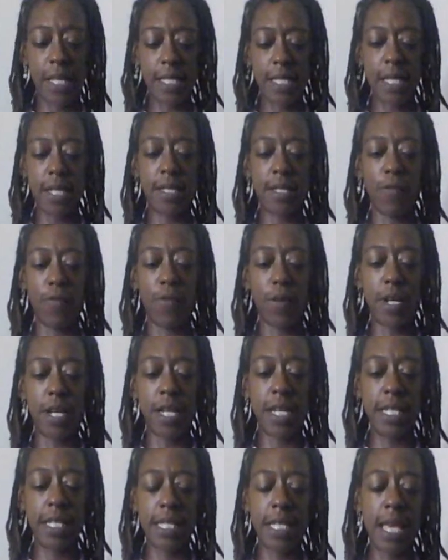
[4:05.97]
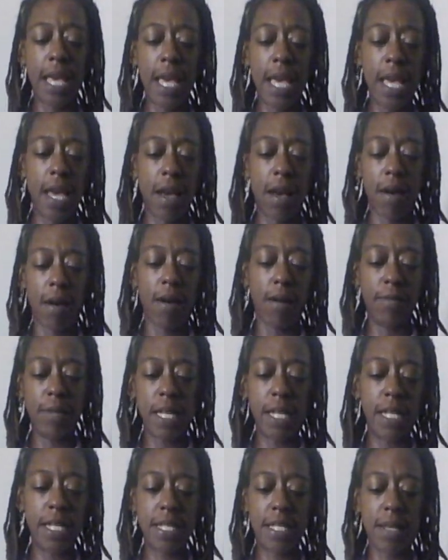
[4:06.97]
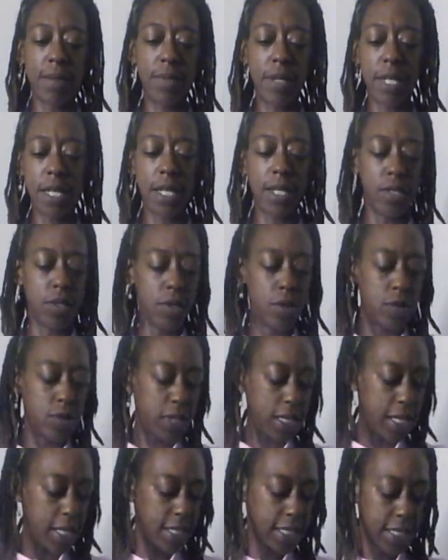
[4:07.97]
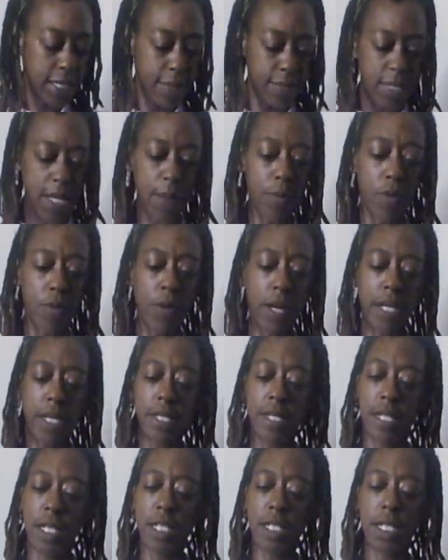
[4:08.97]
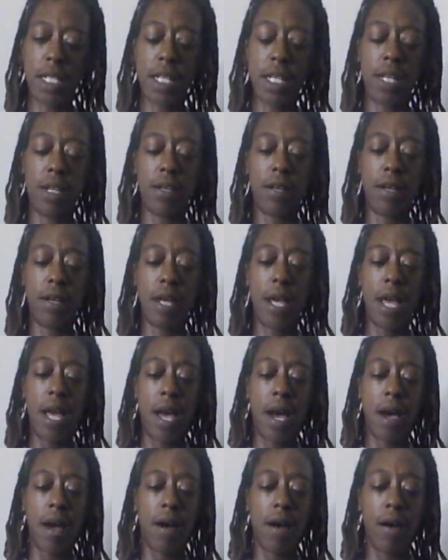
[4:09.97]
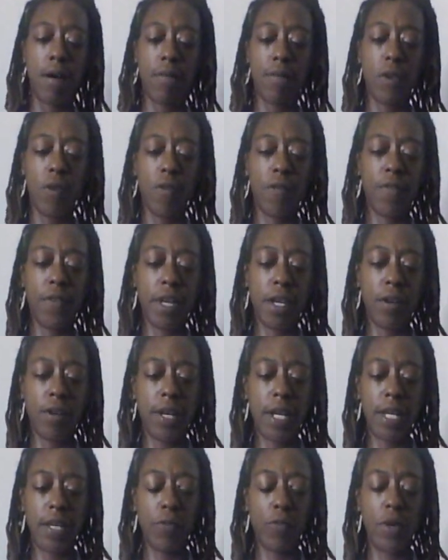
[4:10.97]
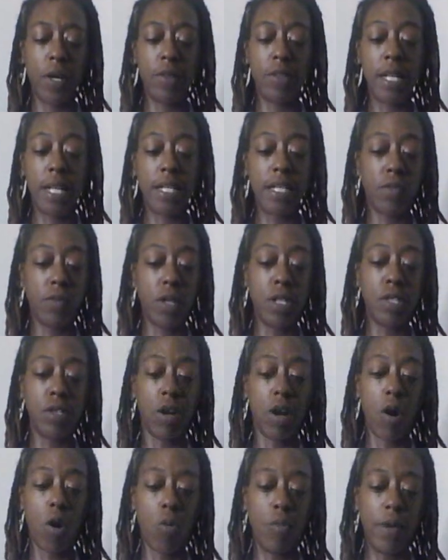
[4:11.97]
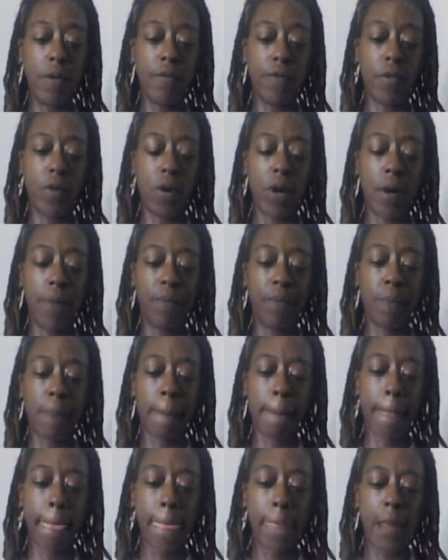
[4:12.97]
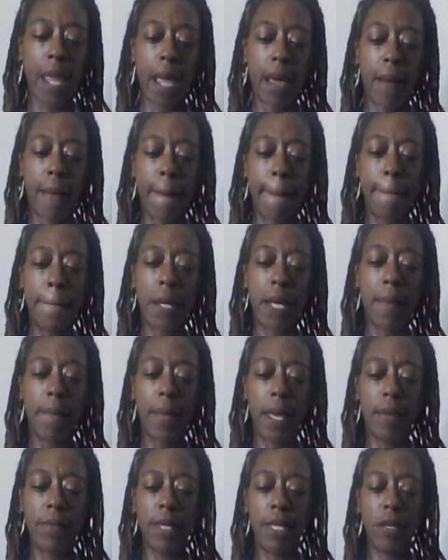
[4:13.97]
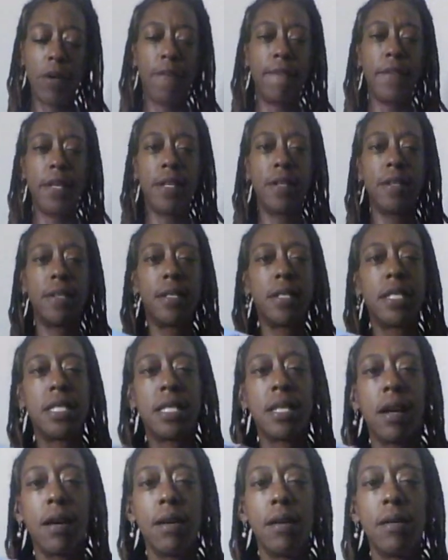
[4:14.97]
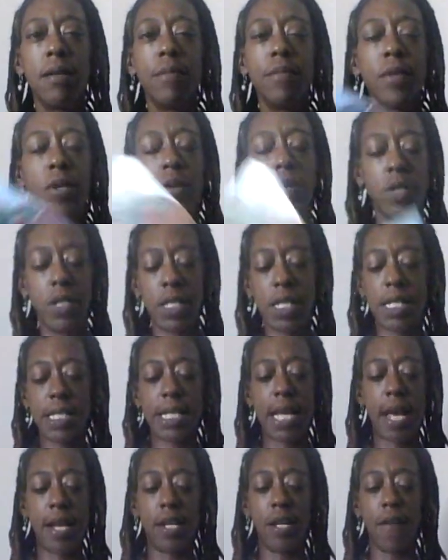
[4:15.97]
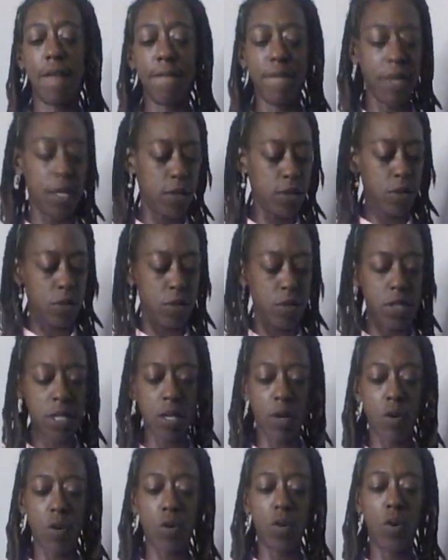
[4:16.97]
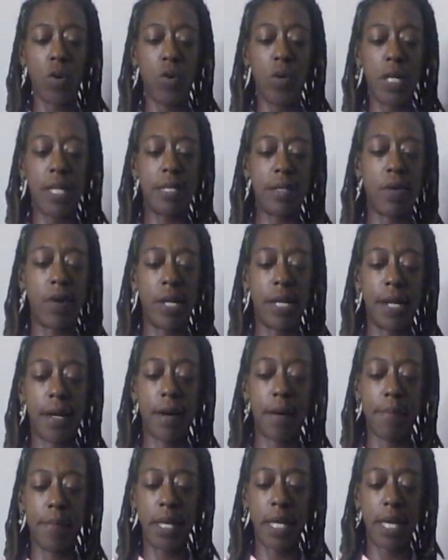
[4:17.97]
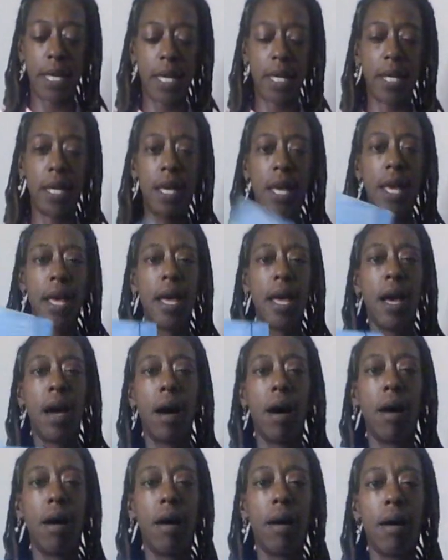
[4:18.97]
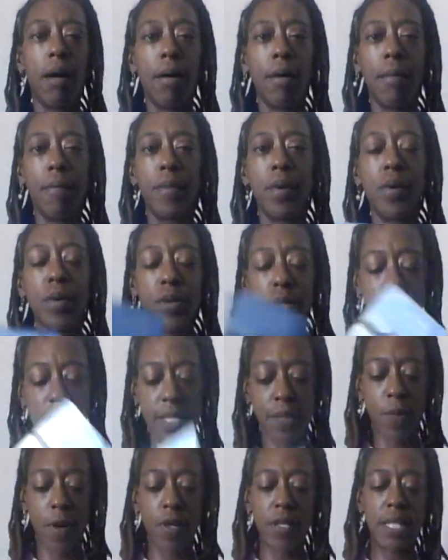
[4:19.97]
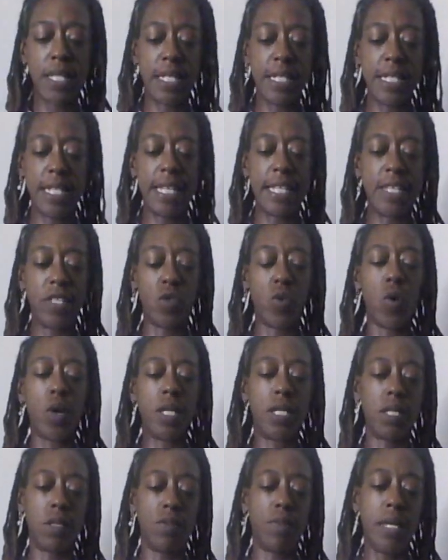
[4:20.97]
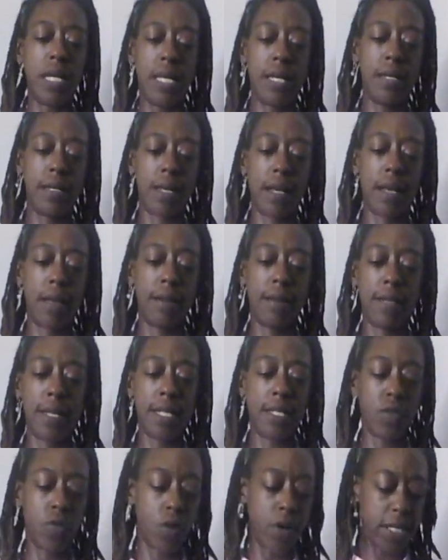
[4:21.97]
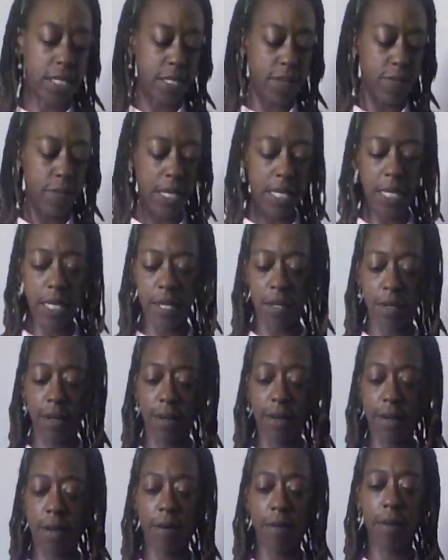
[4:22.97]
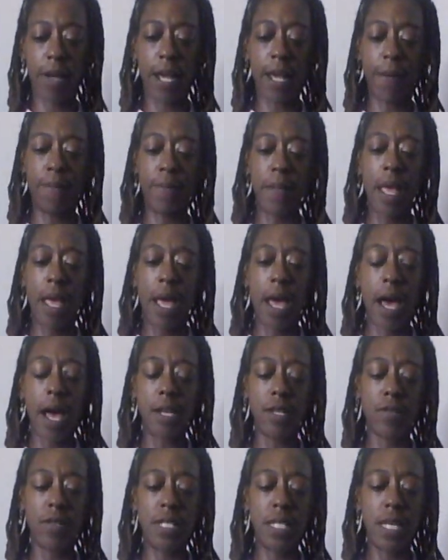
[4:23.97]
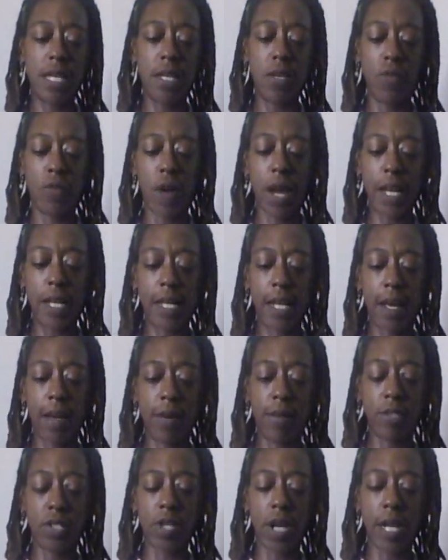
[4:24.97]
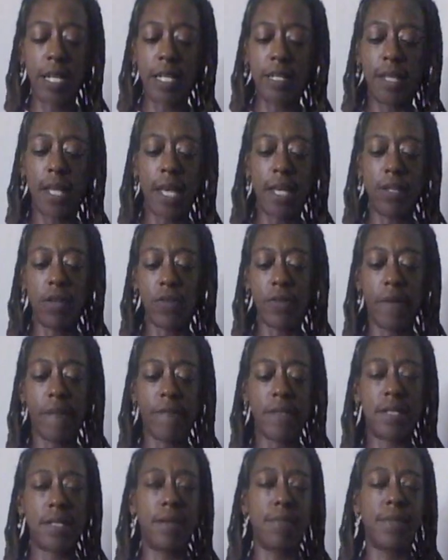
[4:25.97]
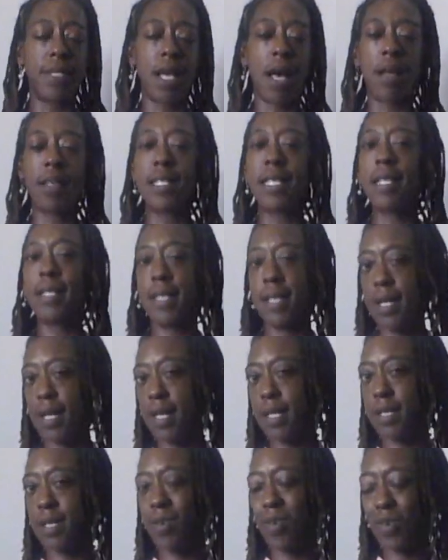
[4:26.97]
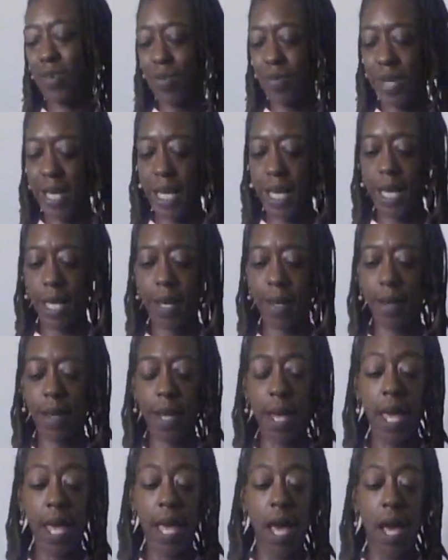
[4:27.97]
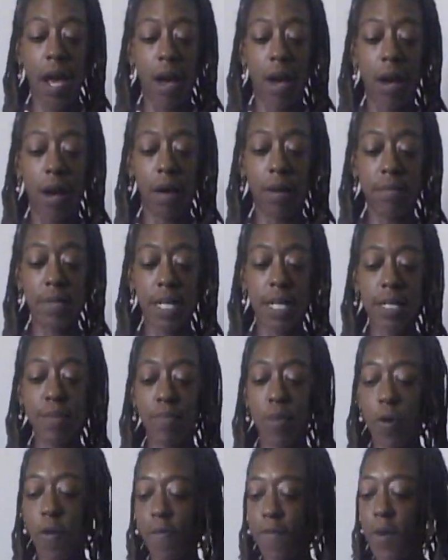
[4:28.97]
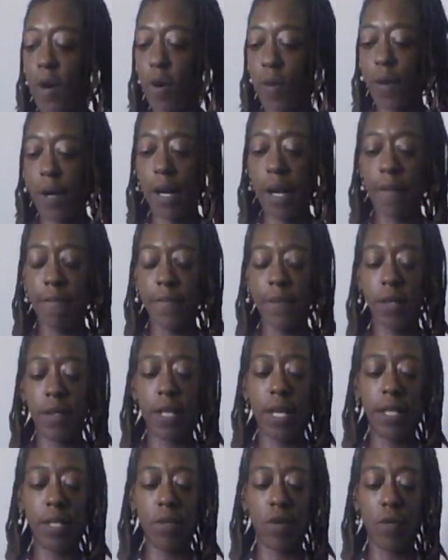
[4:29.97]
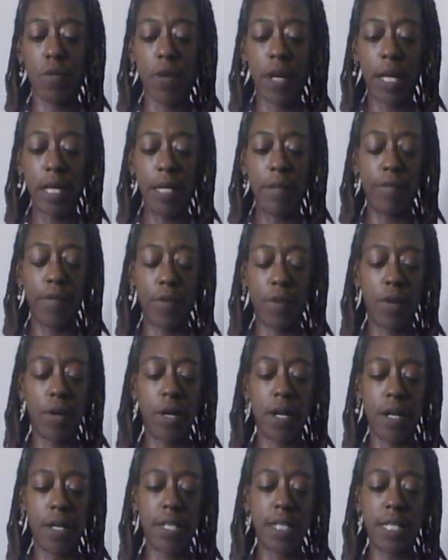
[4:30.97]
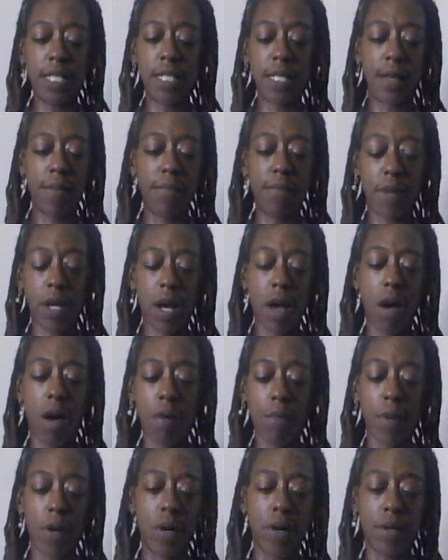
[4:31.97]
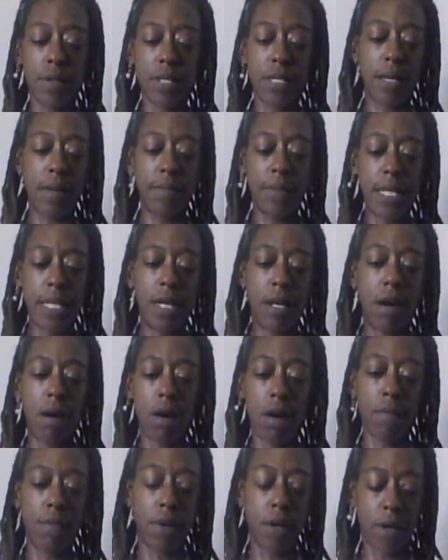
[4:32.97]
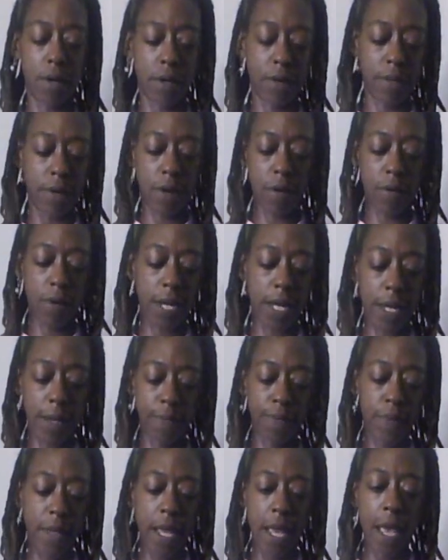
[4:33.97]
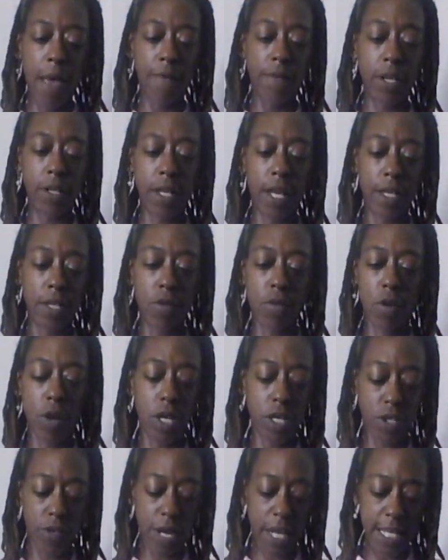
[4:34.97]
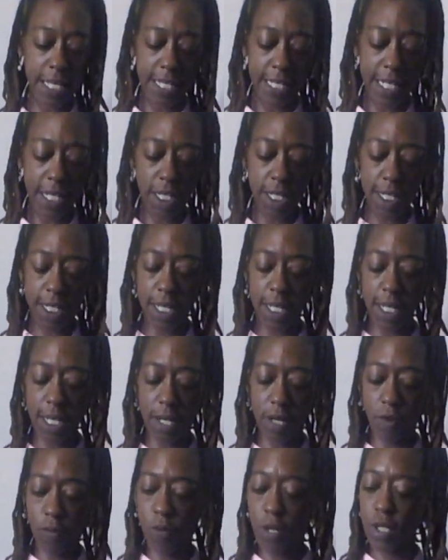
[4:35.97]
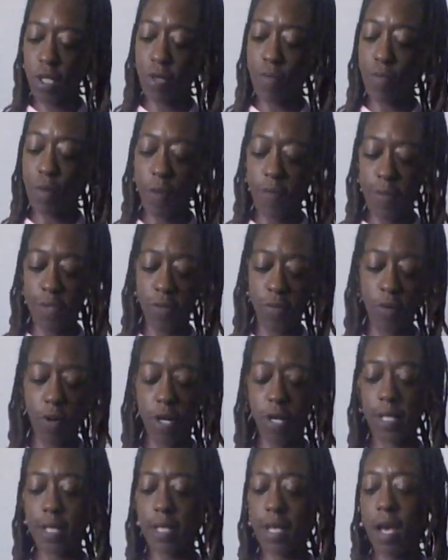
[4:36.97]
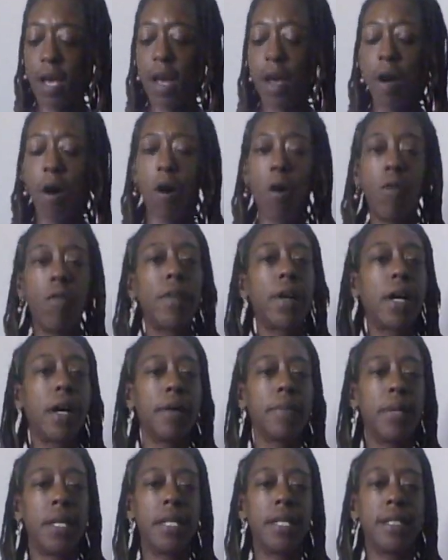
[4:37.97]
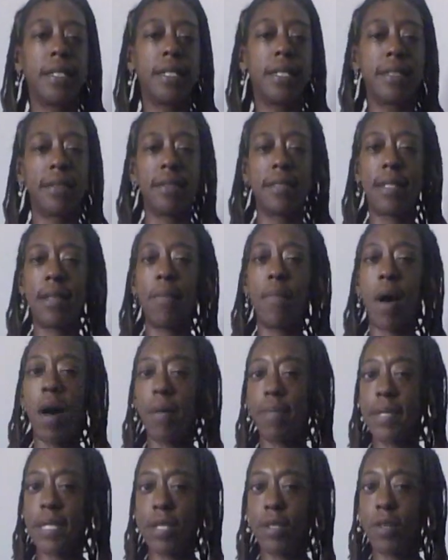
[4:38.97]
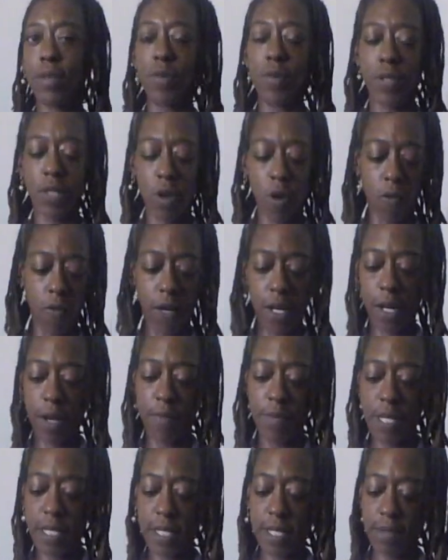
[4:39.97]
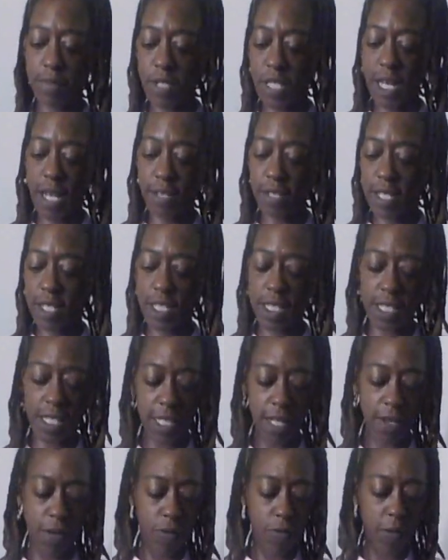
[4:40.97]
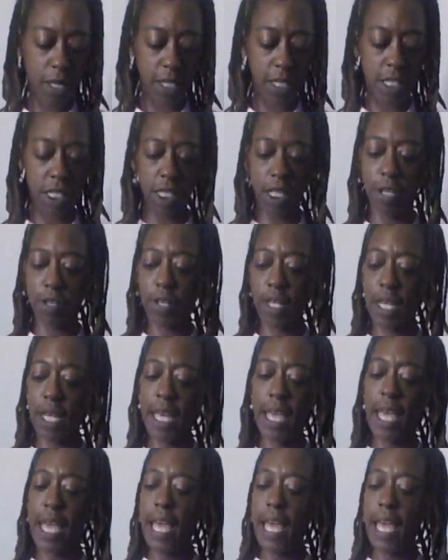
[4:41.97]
Six of Wands, um, getting some good news, getting some type of recognition here. Um, you're fearing, well, that is what you're hoping for. Um, but maybe your fears, um, you are just kind of confused on who is going to come in, um, who this person is going to be, is going to be here, okay? I do see you right now trying to let go of some toxicity so you can um, just move forward. I feel like you're ready for just some calmer, something calmer, okay? I feel like you are transitioning here, what you're moving towards, overcoming some obstacles, overcoming some challenges here with the chariot,